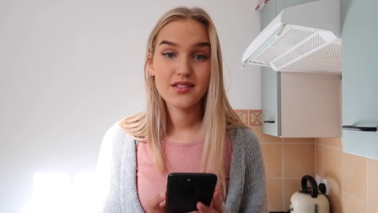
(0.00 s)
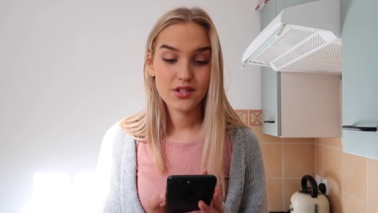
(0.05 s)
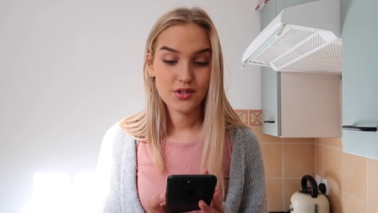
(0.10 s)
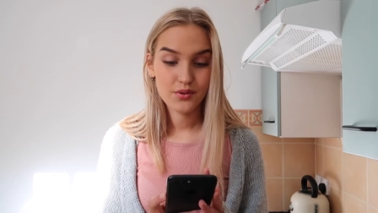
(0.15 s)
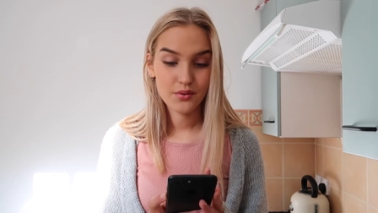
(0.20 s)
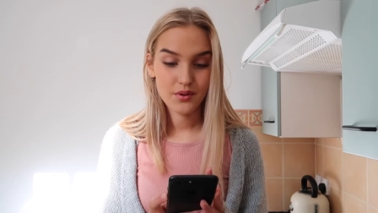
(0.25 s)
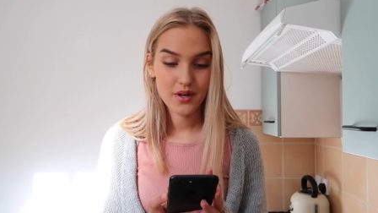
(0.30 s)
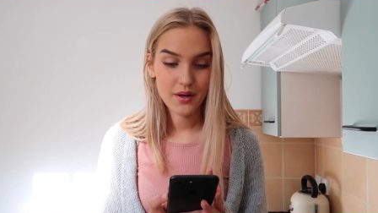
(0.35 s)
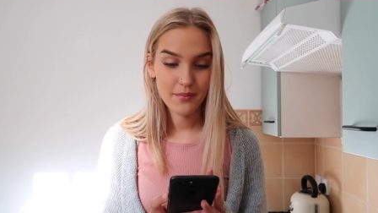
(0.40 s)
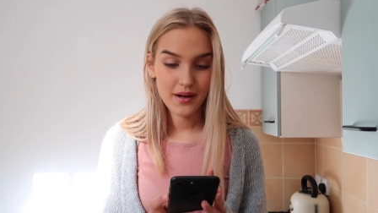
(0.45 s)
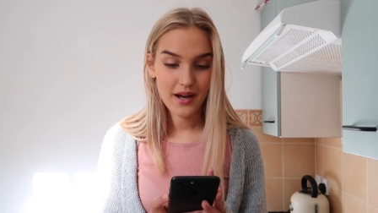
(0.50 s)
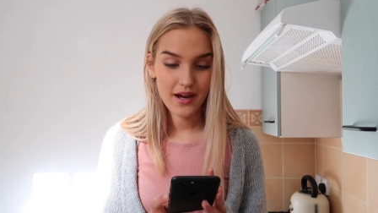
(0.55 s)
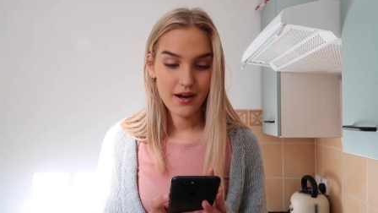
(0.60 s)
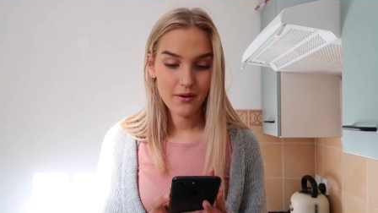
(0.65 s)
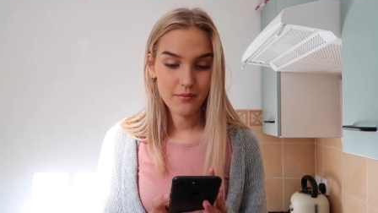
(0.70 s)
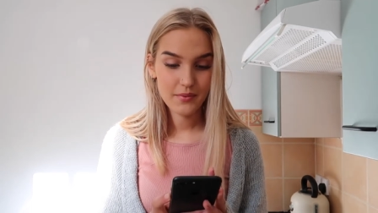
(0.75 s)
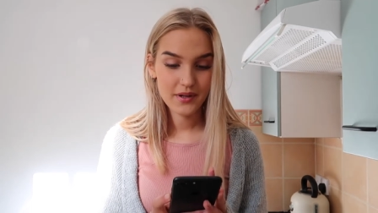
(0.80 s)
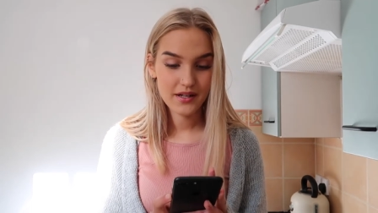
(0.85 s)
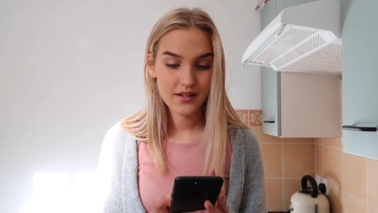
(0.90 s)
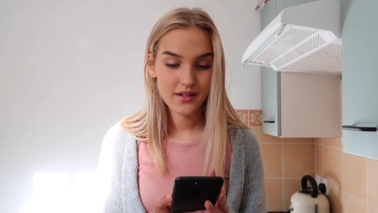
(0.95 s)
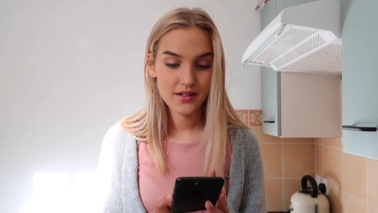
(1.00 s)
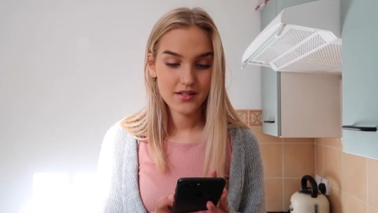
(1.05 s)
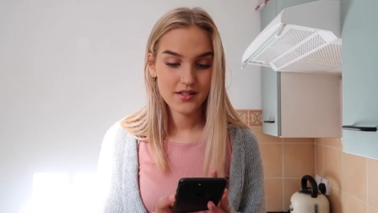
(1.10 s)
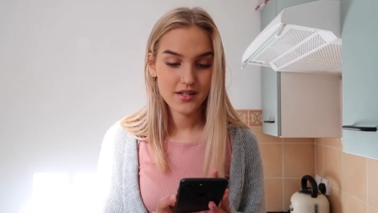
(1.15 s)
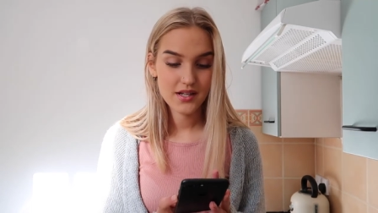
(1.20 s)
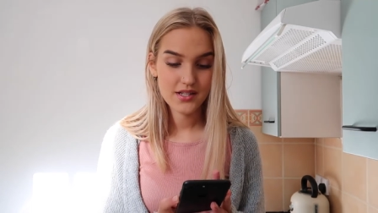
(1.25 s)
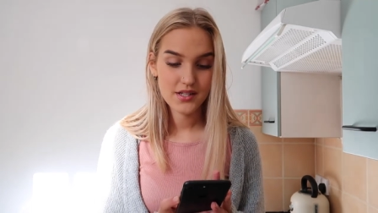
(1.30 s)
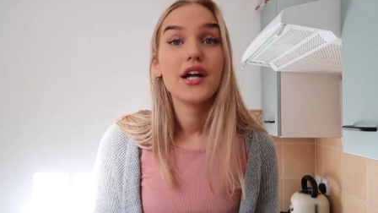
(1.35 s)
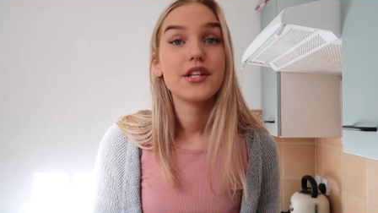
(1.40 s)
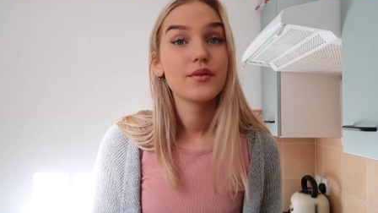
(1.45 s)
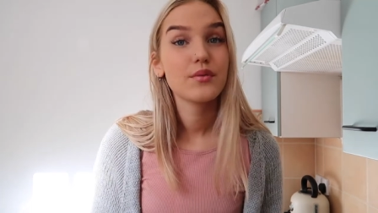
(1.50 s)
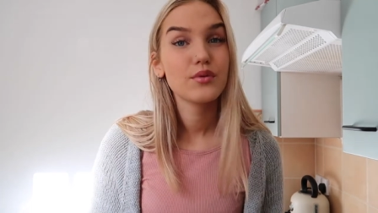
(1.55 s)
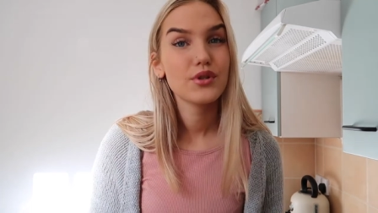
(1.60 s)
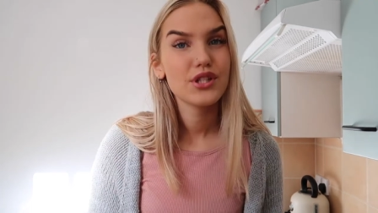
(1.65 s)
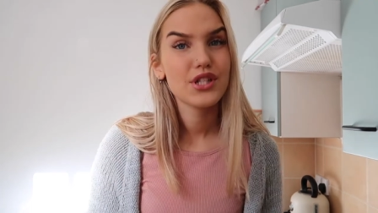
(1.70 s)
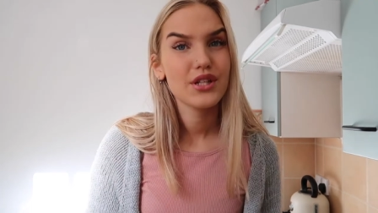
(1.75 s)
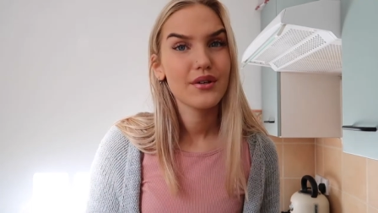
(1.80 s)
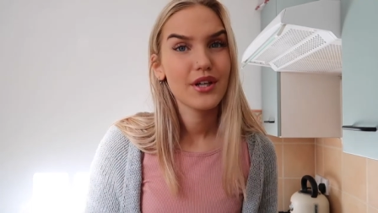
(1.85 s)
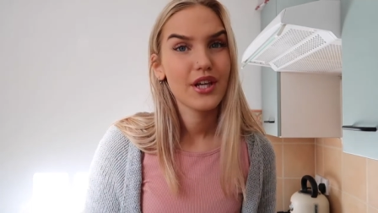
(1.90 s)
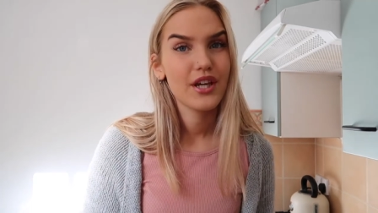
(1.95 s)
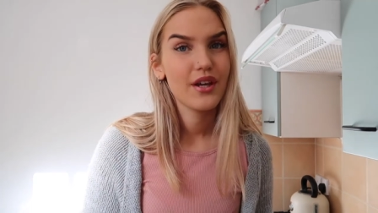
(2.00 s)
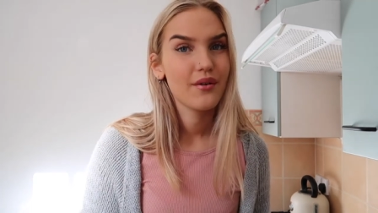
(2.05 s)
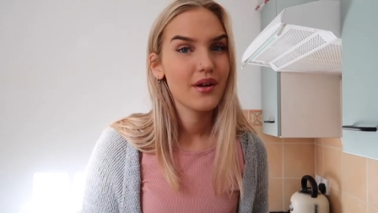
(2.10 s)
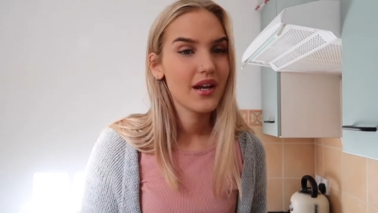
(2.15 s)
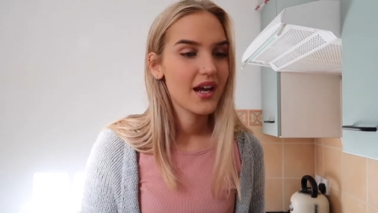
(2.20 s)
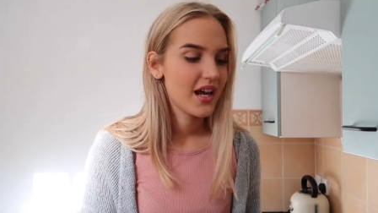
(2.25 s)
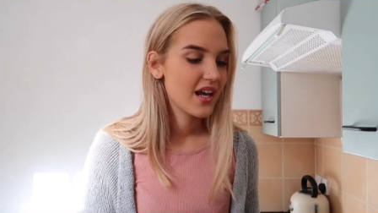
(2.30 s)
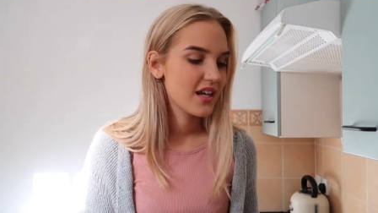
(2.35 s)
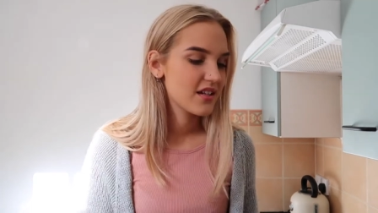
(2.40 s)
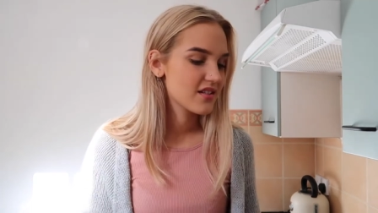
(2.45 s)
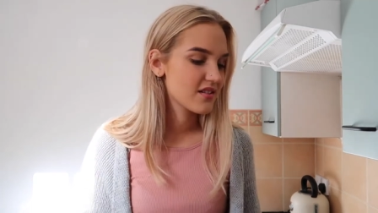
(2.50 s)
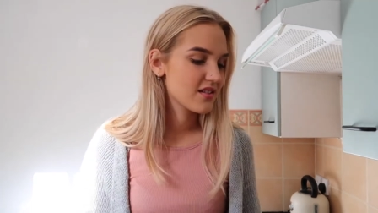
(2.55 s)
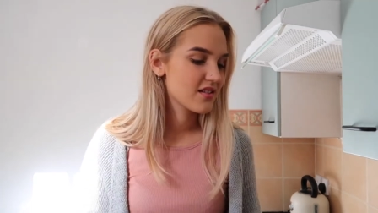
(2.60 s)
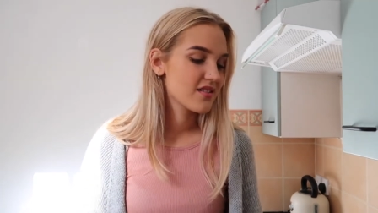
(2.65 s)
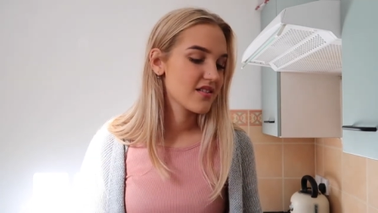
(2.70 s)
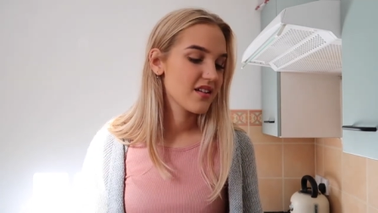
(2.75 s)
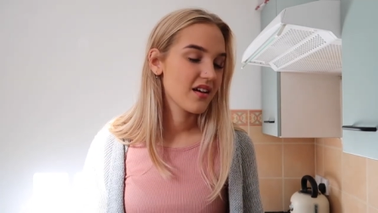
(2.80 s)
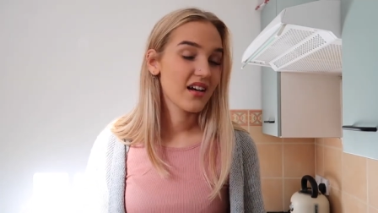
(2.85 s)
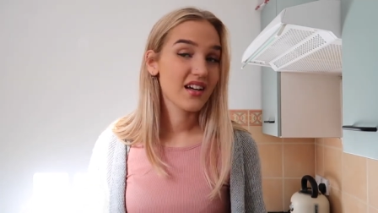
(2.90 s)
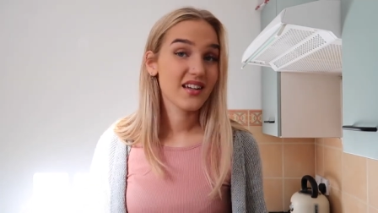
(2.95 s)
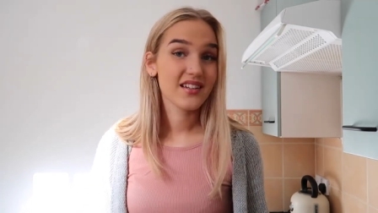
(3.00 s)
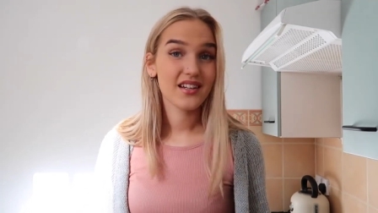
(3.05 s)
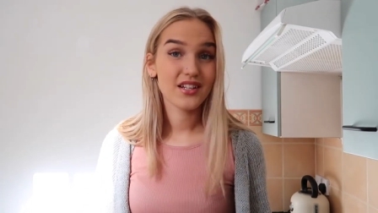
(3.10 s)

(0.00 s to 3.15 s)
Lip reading: to talk about because I didn't want to do a Q&A just because, like,